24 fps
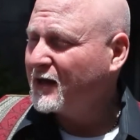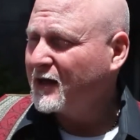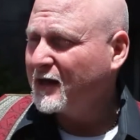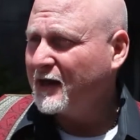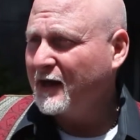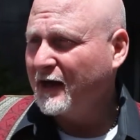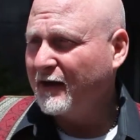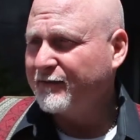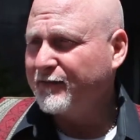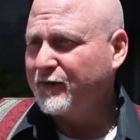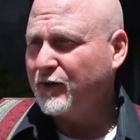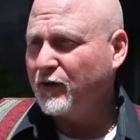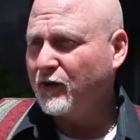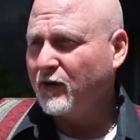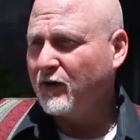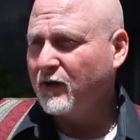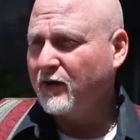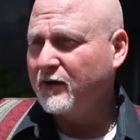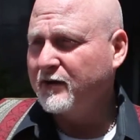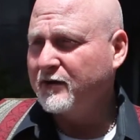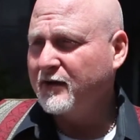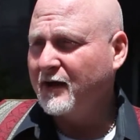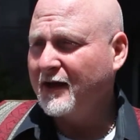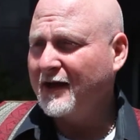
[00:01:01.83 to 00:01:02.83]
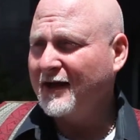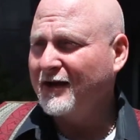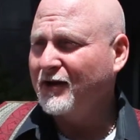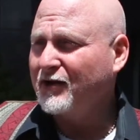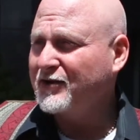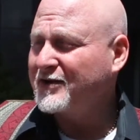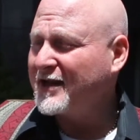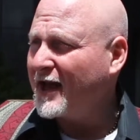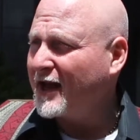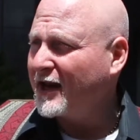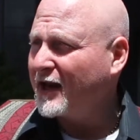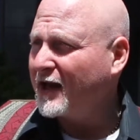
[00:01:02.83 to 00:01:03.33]
If you're
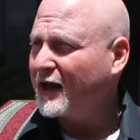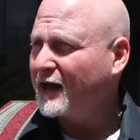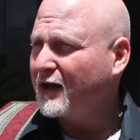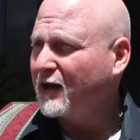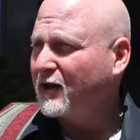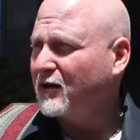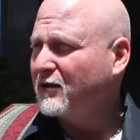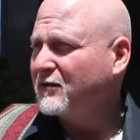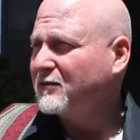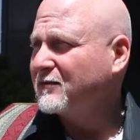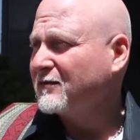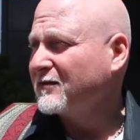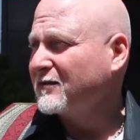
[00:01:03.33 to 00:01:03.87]
entertaining,